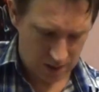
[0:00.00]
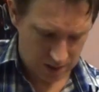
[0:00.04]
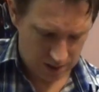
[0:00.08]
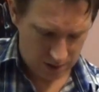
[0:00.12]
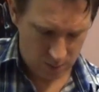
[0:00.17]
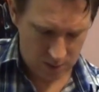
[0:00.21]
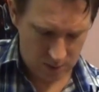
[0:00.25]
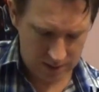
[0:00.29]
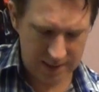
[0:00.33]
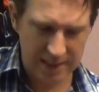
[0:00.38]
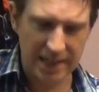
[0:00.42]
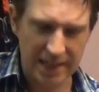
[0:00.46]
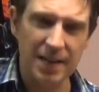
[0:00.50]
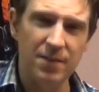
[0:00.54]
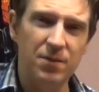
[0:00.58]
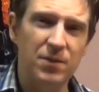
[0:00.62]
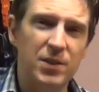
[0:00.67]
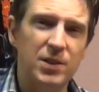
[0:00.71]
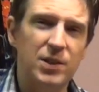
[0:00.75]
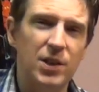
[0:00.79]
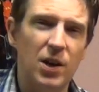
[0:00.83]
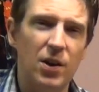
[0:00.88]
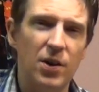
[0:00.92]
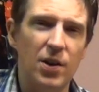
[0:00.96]
Once again, if
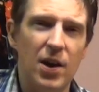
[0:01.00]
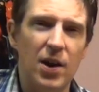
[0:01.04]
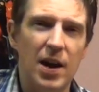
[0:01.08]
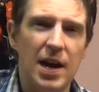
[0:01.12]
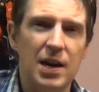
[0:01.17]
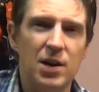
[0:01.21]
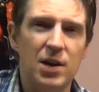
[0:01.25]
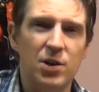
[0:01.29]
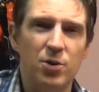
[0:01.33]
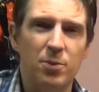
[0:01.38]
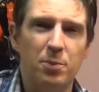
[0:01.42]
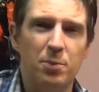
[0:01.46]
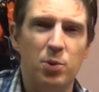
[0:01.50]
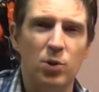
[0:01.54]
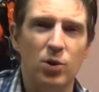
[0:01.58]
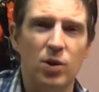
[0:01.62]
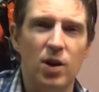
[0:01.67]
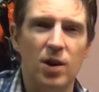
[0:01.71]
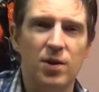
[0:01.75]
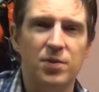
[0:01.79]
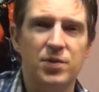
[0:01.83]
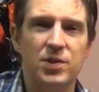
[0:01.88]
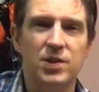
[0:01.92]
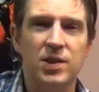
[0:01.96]
you don't know how to do
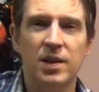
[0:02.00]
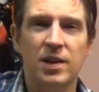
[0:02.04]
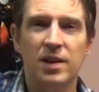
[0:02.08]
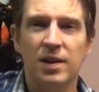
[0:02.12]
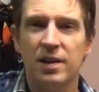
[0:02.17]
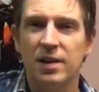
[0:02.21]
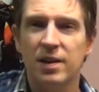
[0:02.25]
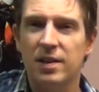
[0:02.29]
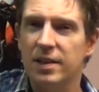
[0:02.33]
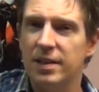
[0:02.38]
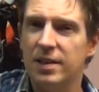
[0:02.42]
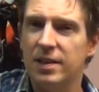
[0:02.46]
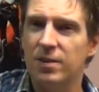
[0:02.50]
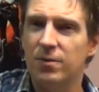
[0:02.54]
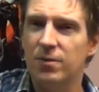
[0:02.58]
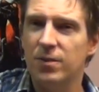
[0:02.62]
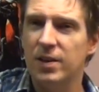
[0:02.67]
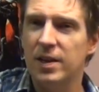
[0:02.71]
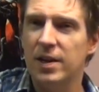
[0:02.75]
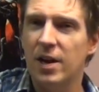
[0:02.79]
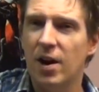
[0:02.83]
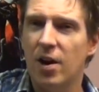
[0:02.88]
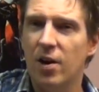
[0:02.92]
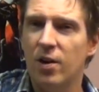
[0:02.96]
pull-offs, click the
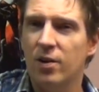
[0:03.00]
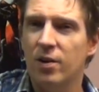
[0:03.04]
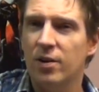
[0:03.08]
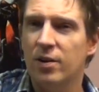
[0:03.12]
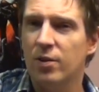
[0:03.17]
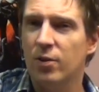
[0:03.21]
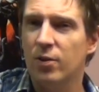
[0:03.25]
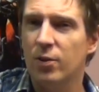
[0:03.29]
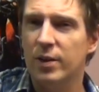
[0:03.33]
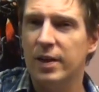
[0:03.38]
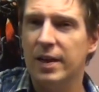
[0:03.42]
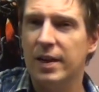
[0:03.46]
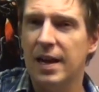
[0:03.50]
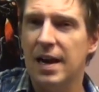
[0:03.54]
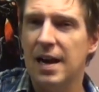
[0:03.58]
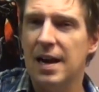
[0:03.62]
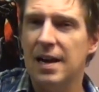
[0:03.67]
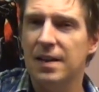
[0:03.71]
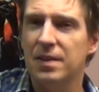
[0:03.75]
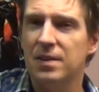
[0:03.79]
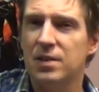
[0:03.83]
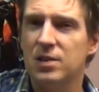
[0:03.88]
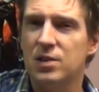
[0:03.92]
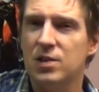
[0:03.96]
video or the
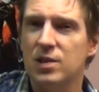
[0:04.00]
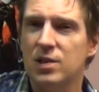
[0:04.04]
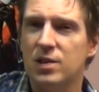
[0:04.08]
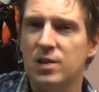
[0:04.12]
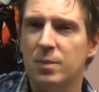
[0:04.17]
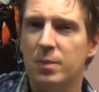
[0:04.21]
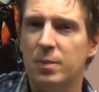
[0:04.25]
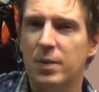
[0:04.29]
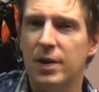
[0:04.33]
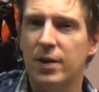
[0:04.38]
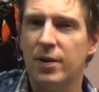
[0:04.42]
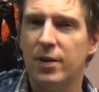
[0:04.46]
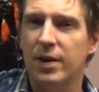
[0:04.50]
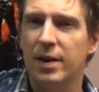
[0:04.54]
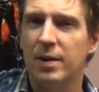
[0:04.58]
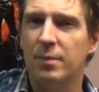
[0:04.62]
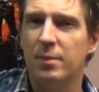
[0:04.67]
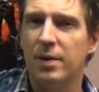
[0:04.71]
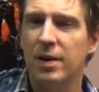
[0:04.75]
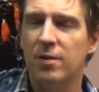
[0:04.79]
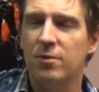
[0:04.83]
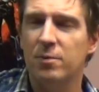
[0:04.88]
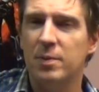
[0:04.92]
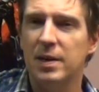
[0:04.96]
card that's just appearing
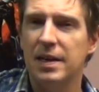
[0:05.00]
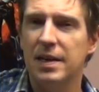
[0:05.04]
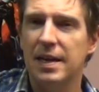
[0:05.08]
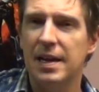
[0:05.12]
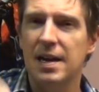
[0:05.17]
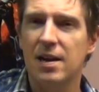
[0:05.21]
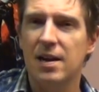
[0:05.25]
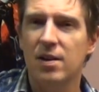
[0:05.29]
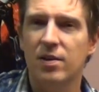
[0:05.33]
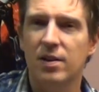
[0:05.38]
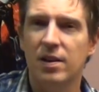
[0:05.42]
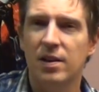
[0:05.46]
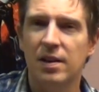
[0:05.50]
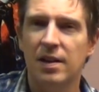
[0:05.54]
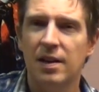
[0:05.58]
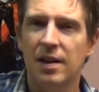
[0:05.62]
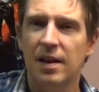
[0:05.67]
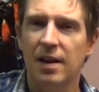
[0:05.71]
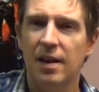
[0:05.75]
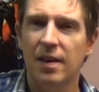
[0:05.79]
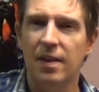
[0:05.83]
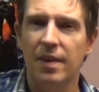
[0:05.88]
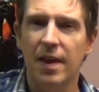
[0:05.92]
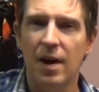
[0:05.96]
above me now.
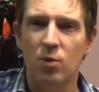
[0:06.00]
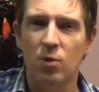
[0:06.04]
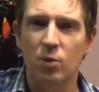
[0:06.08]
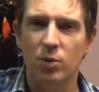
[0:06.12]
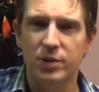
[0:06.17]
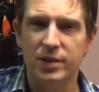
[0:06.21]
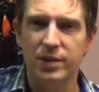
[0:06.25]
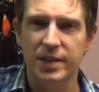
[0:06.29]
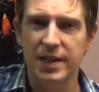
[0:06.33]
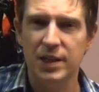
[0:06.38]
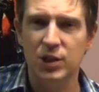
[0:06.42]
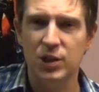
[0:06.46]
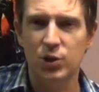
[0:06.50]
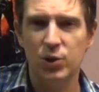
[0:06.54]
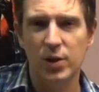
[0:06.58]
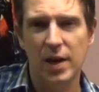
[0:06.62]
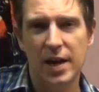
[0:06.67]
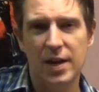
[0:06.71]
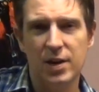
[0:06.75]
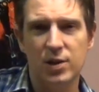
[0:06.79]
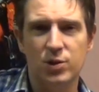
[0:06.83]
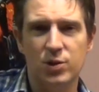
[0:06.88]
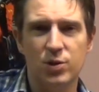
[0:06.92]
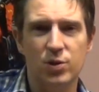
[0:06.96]
That will teach you
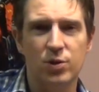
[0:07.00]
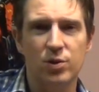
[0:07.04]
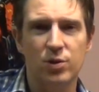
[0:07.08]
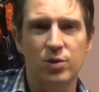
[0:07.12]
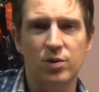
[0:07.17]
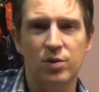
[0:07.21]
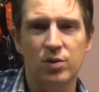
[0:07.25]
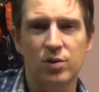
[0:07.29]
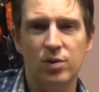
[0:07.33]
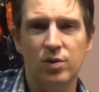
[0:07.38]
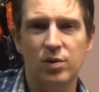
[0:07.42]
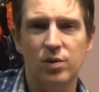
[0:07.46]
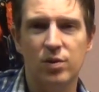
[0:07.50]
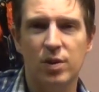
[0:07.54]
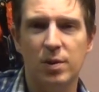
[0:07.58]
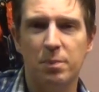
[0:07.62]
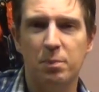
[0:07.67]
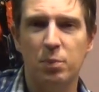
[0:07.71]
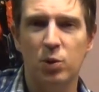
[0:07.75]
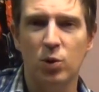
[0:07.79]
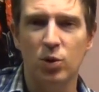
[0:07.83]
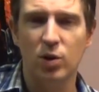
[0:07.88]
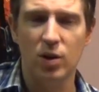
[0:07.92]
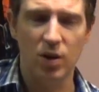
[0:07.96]
how to do the
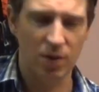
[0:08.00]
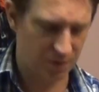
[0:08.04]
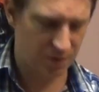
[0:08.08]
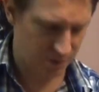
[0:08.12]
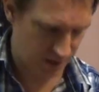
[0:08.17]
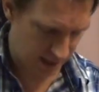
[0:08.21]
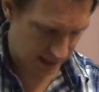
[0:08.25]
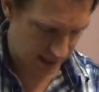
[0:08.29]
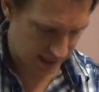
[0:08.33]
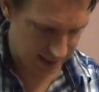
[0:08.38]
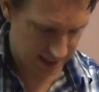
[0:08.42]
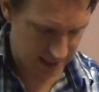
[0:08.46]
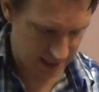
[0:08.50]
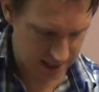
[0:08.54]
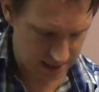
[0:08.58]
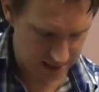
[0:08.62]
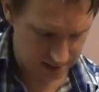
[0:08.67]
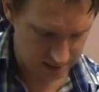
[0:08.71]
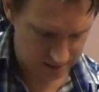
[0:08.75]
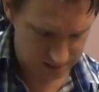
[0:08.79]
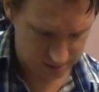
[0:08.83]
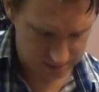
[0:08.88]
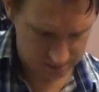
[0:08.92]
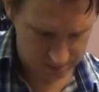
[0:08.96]
pull-off
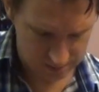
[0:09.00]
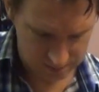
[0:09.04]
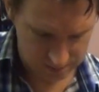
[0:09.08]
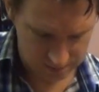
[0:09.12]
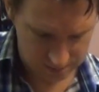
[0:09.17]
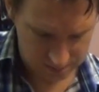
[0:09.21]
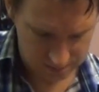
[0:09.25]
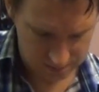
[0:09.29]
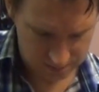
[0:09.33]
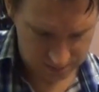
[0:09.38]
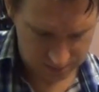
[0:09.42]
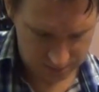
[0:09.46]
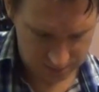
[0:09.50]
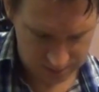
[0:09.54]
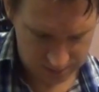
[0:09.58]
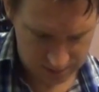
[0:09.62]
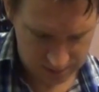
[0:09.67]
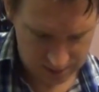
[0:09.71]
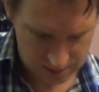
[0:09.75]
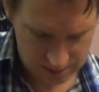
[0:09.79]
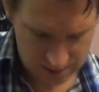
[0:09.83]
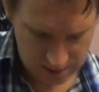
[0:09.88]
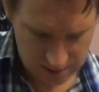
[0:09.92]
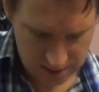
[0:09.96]
technique.
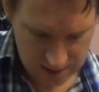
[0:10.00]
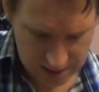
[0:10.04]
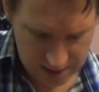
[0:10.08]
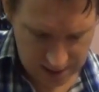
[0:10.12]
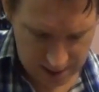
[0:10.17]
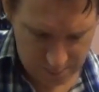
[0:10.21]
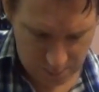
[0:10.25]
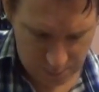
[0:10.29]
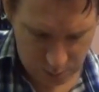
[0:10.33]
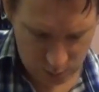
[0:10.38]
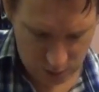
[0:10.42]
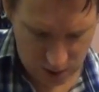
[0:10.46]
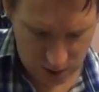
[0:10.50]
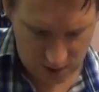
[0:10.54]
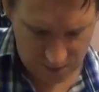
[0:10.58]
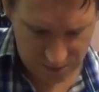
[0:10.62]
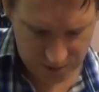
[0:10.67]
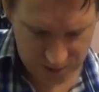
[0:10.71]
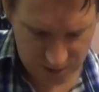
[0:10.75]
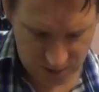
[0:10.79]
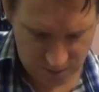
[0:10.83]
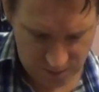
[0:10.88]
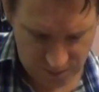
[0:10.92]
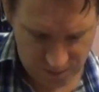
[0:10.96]
That
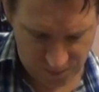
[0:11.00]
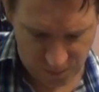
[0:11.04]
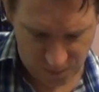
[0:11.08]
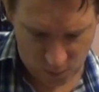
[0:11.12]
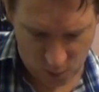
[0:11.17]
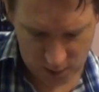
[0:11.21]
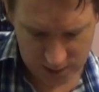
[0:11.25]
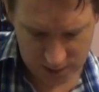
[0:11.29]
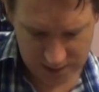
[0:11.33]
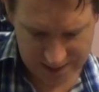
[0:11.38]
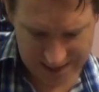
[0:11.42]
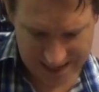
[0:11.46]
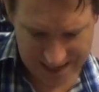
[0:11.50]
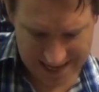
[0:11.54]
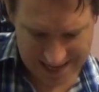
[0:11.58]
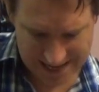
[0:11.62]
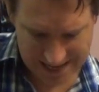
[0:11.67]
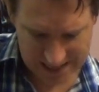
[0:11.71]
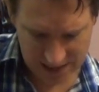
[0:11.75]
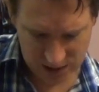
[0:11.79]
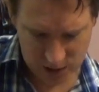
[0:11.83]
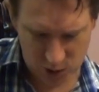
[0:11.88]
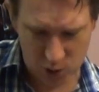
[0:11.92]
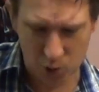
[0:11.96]
pull-off's at 14
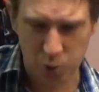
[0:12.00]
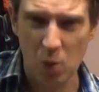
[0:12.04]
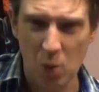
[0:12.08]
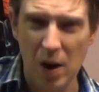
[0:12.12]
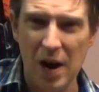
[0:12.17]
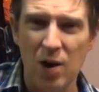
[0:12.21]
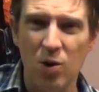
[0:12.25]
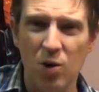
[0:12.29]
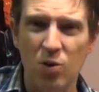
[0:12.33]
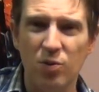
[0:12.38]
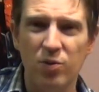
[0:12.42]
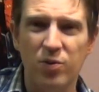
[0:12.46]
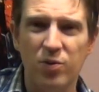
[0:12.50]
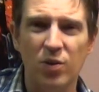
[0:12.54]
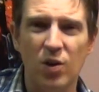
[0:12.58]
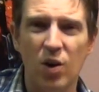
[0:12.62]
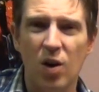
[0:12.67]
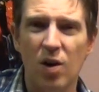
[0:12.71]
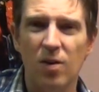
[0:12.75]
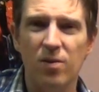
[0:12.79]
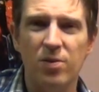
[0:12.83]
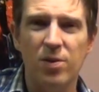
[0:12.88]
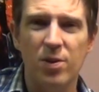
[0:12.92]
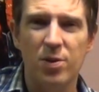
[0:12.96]
and 12
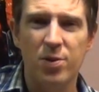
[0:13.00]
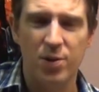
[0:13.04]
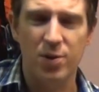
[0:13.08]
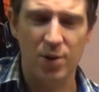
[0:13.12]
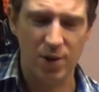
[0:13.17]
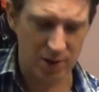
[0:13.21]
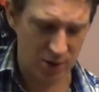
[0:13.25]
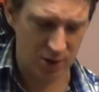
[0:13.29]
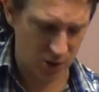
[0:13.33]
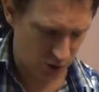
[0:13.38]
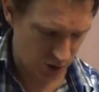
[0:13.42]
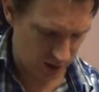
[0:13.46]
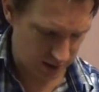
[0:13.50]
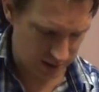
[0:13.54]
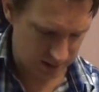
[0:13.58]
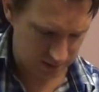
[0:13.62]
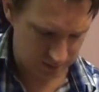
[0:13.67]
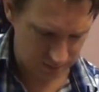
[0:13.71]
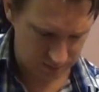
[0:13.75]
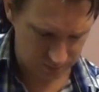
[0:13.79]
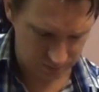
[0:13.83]
of the 3rd string.